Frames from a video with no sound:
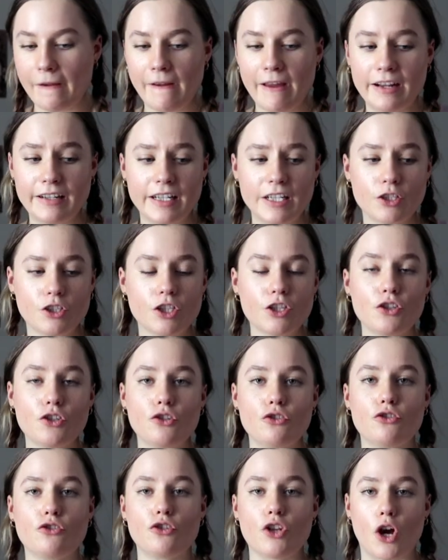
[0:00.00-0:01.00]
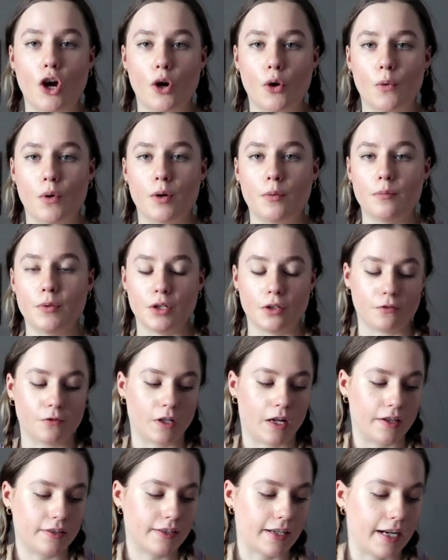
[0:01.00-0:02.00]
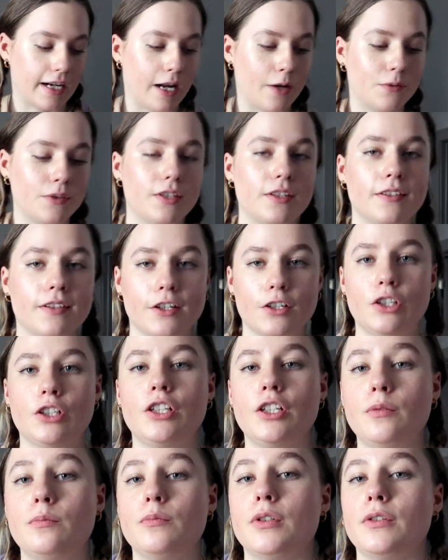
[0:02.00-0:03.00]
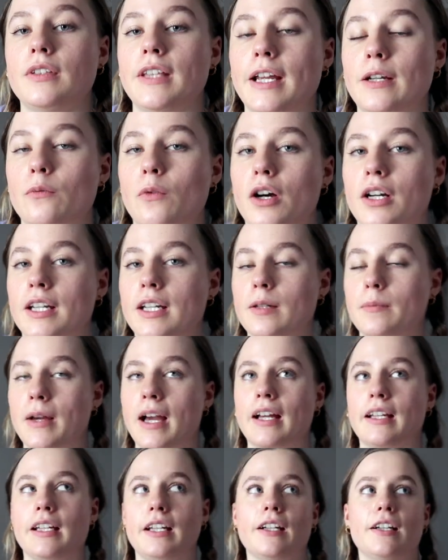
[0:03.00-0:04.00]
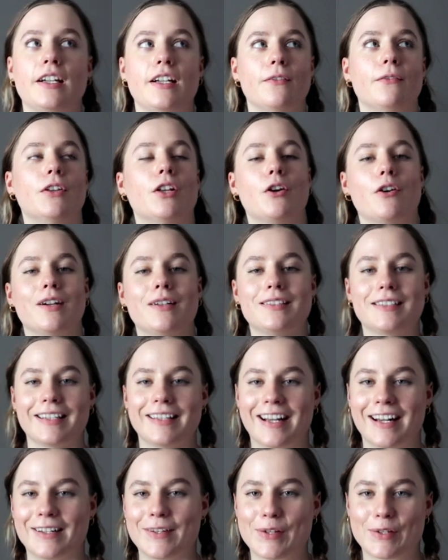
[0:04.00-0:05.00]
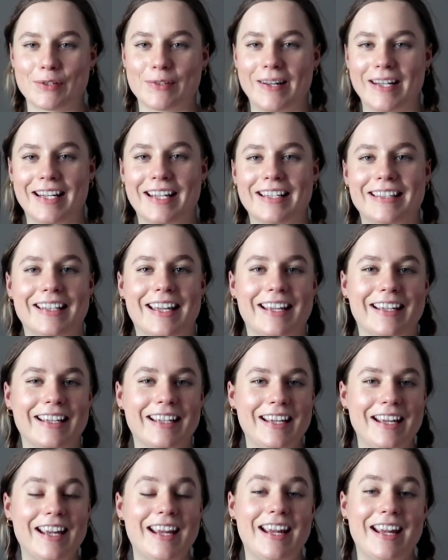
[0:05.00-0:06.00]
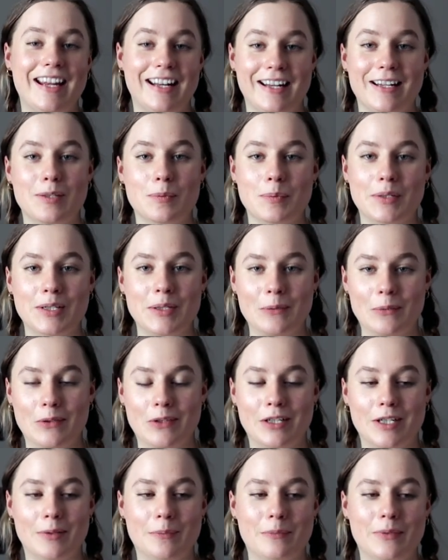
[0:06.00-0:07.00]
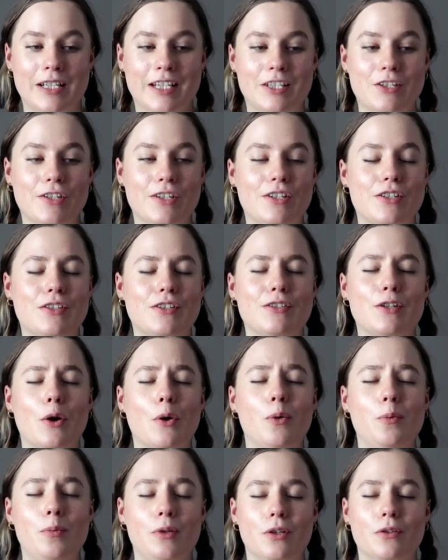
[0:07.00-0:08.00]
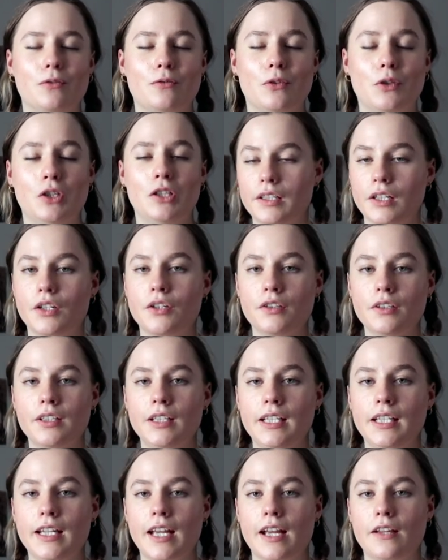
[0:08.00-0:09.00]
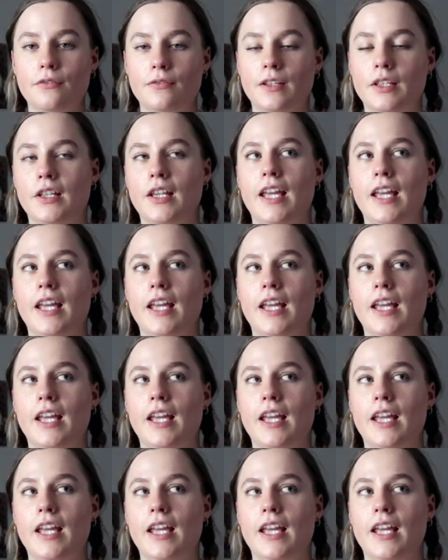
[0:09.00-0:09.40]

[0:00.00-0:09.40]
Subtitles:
and it's just so beautiful outside. I was in such a good mood like walking back here, even though I was like, kind of sweaty, and like it is pretty warm, but it's just so beautiful. Literally, I feel